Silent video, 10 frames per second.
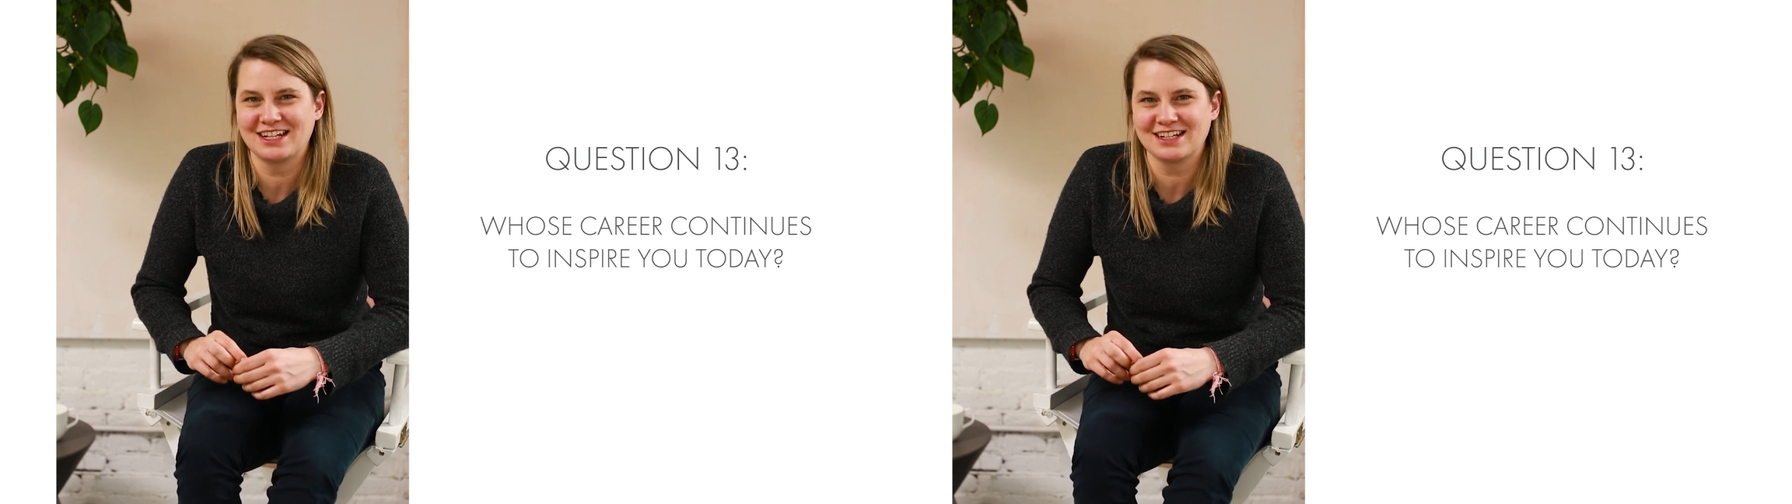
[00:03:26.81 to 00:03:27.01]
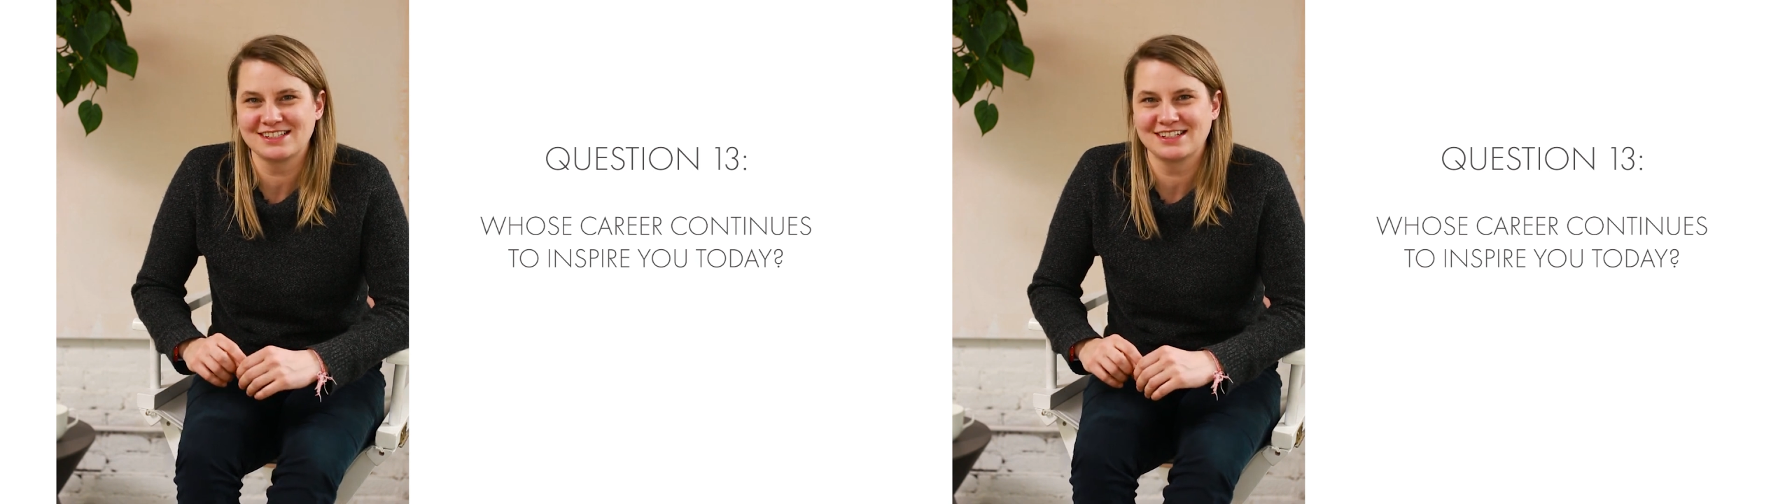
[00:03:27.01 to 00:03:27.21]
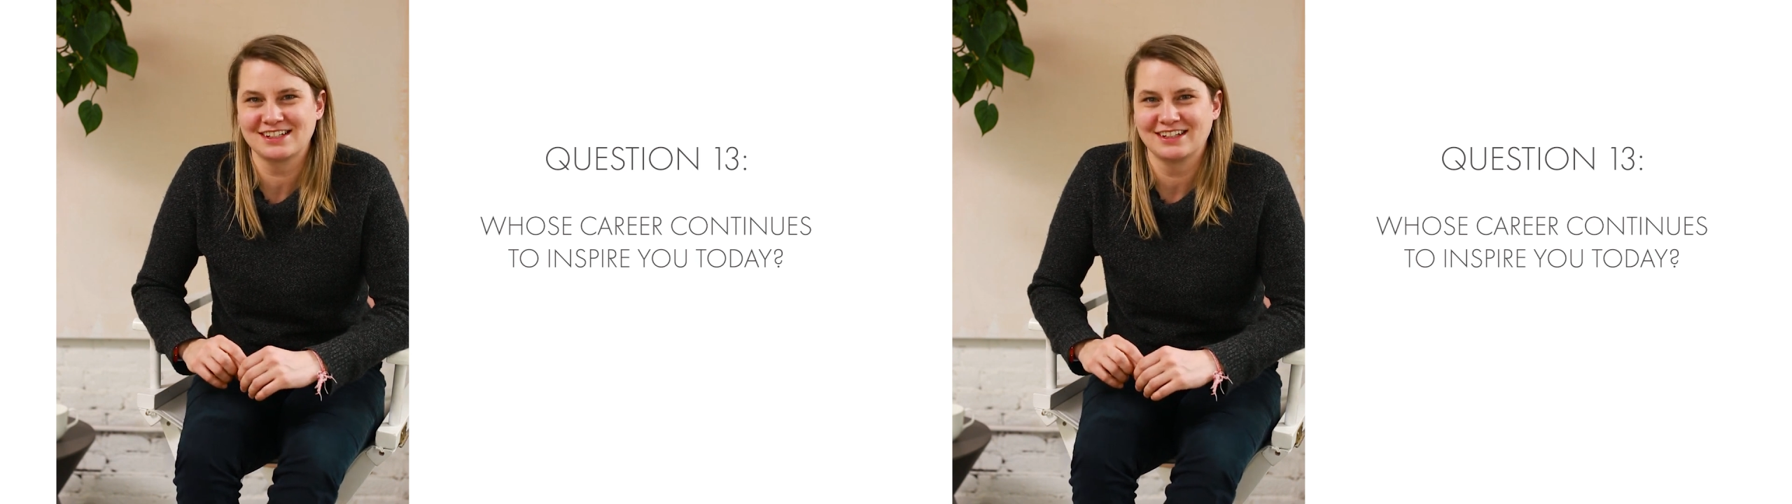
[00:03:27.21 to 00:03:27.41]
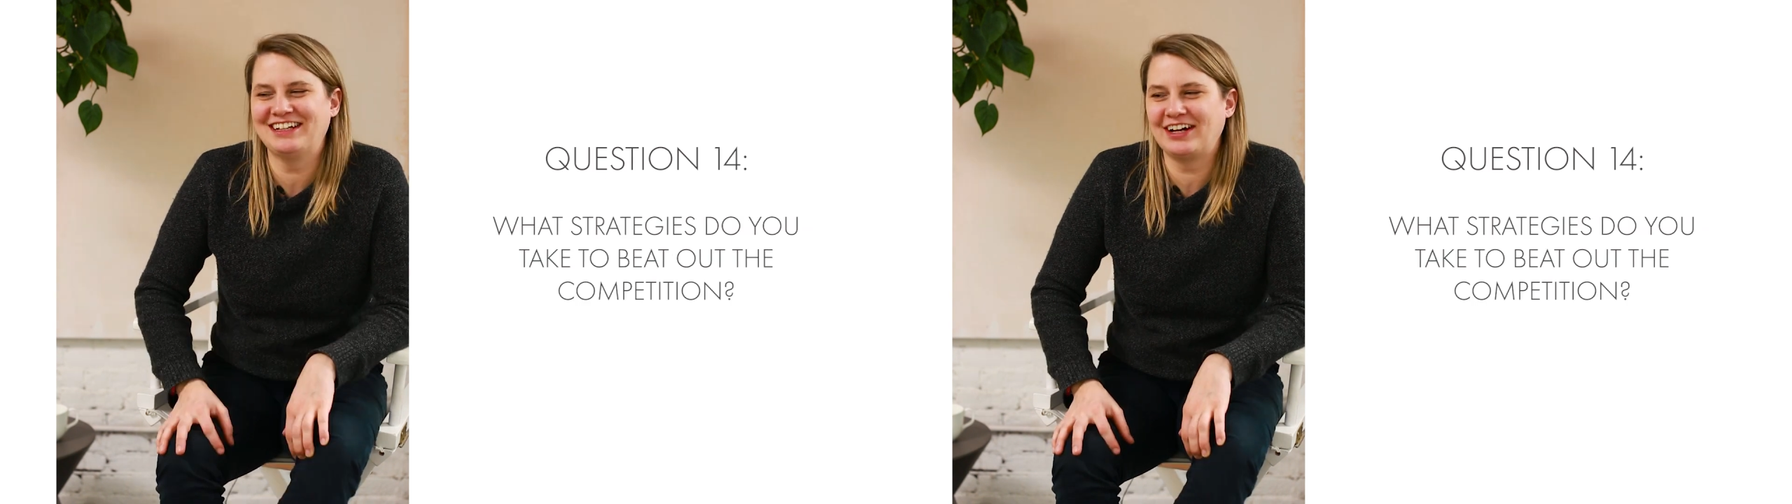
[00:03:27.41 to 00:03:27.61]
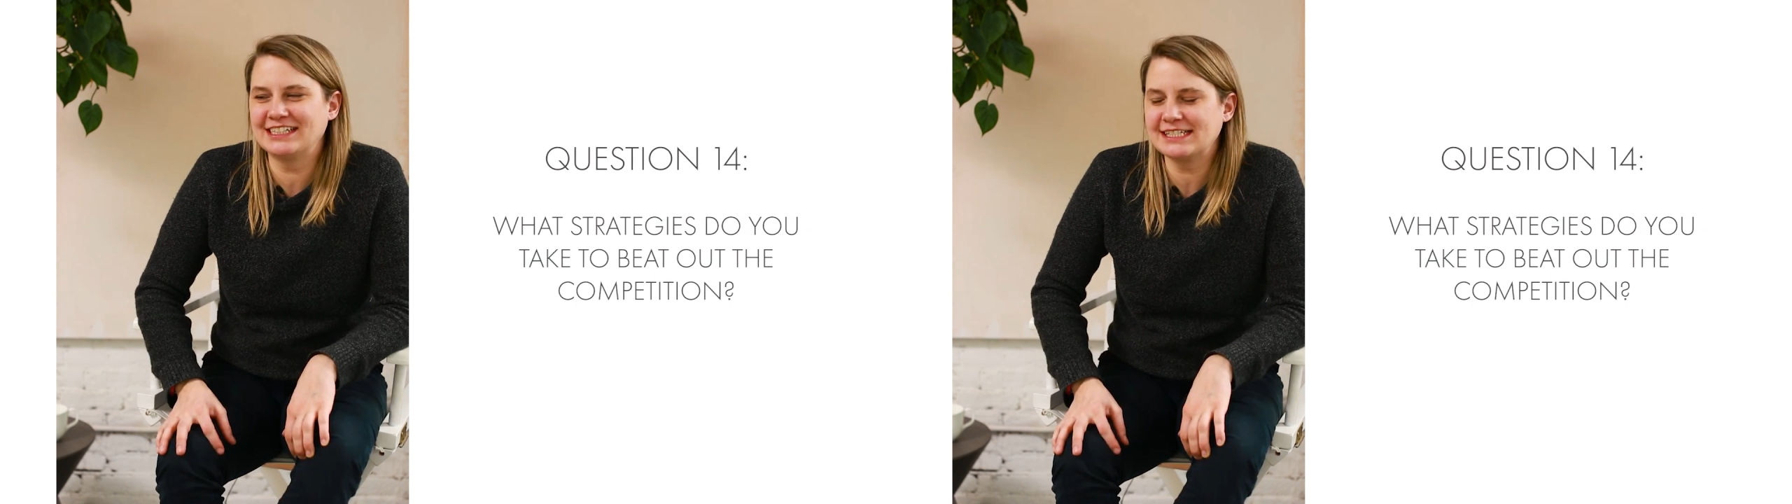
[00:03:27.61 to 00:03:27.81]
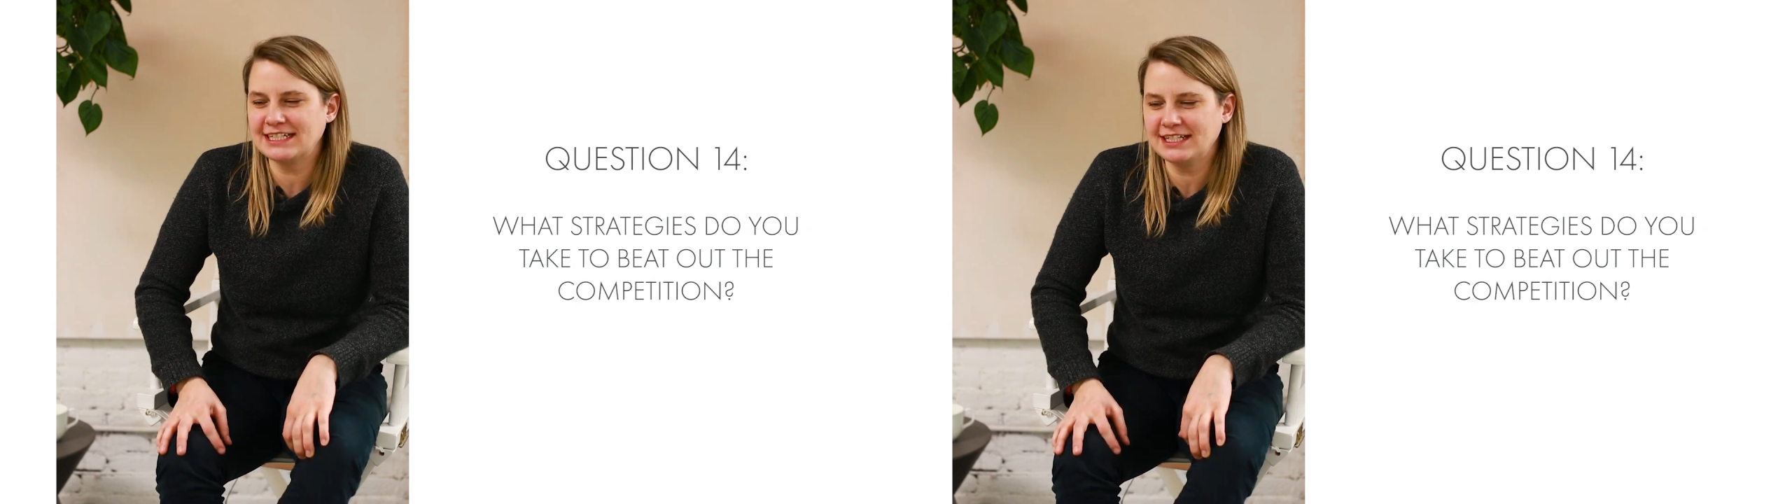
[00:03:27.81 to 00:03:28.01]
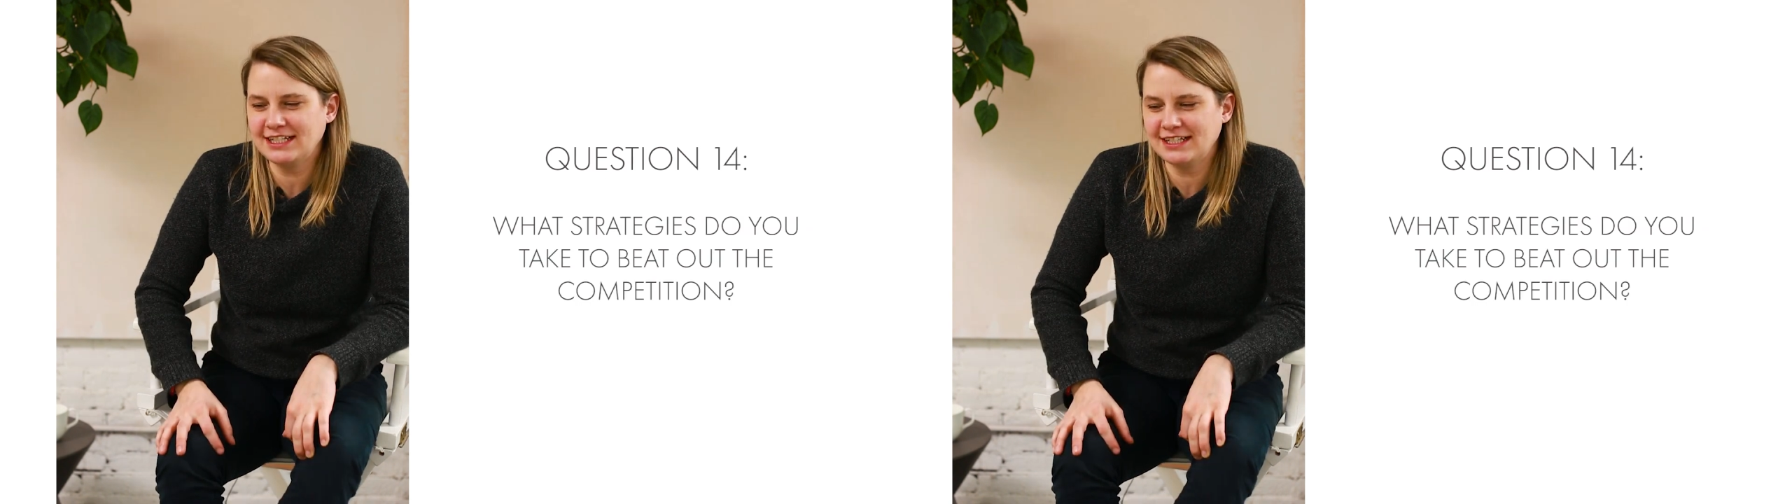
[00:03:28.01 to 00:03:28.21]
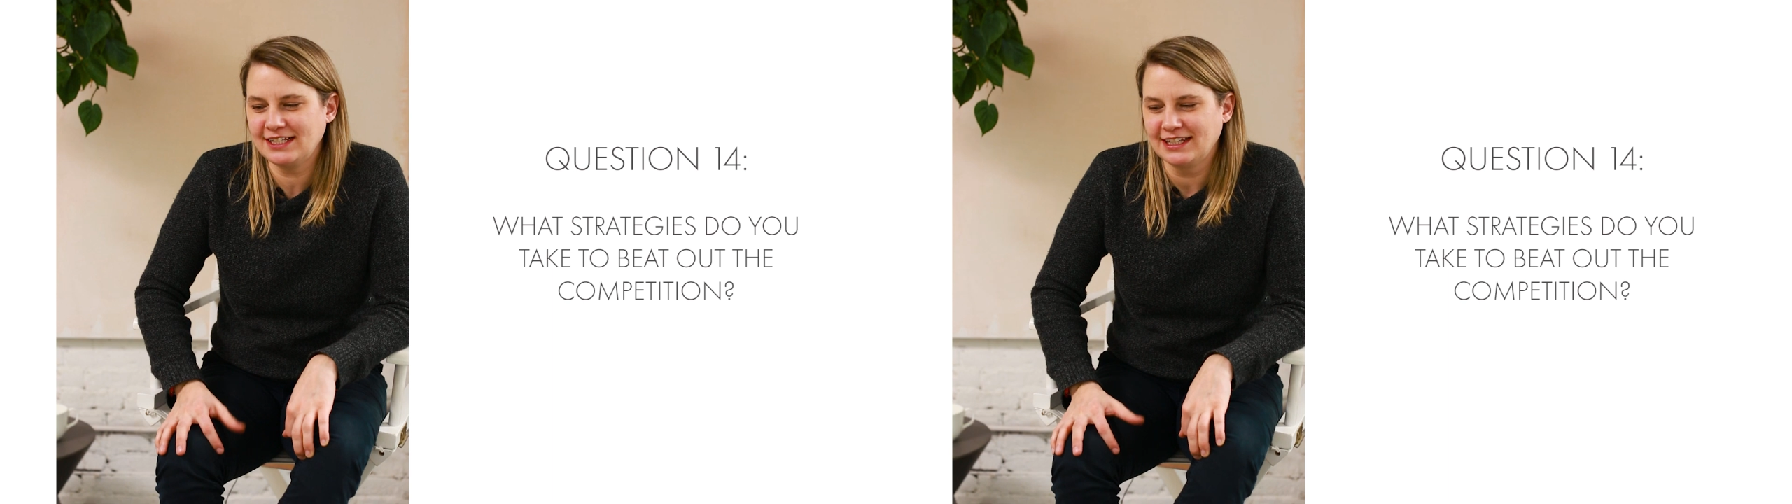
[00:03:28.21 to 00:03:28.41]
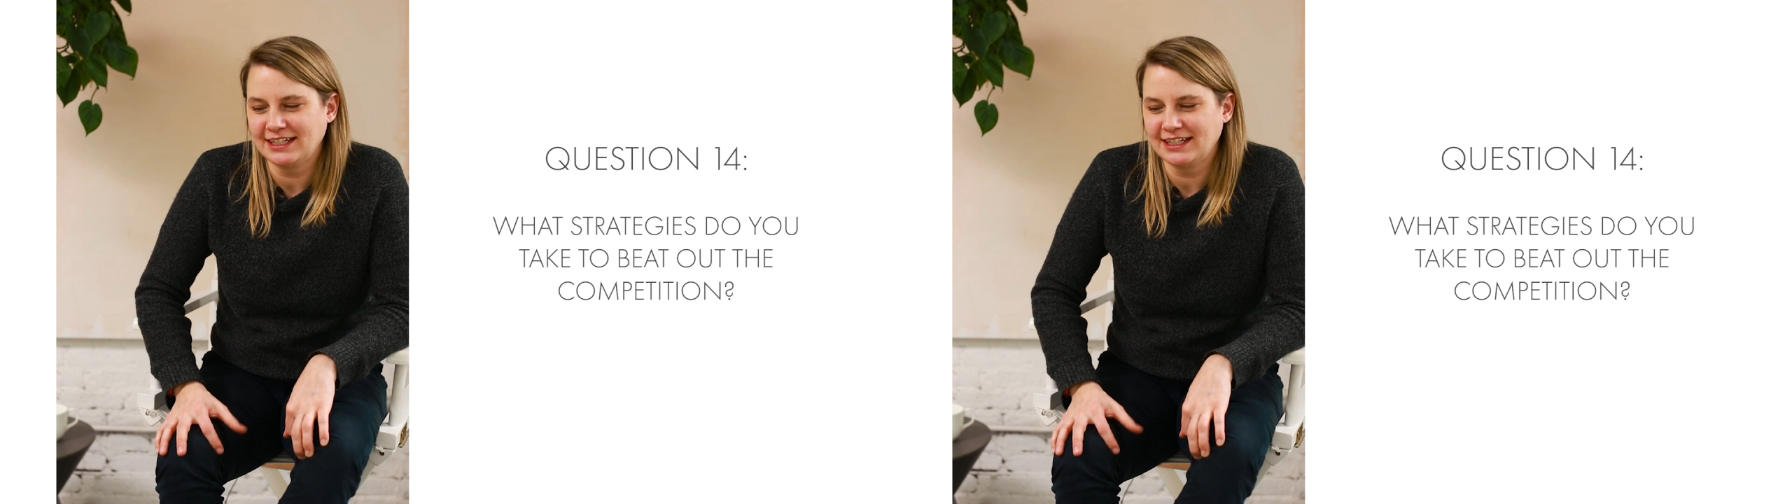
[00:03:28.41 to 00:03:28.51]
next. Honestly,